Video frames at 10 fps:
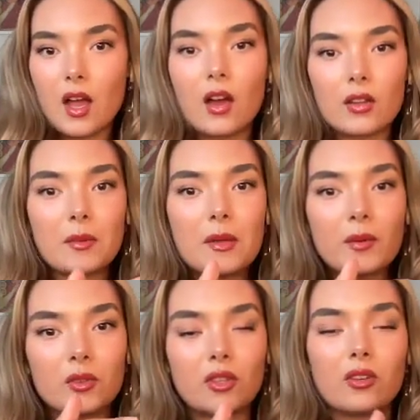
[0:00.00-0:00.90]
other
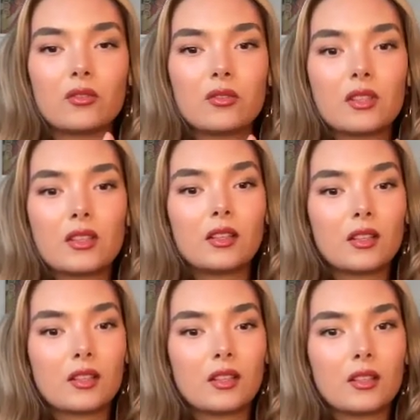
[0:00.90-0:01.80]
people don't
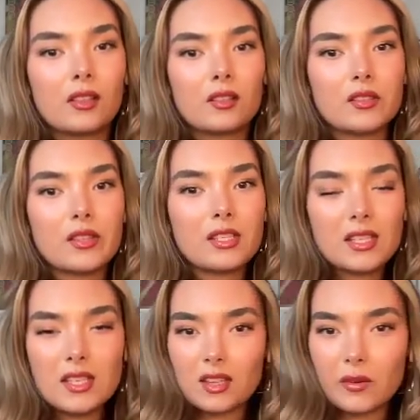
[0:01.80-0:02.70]

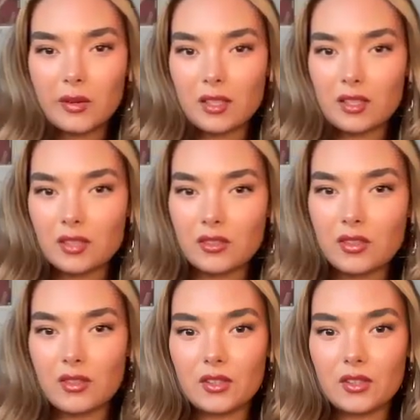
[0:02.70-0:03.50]
see it the way that you do,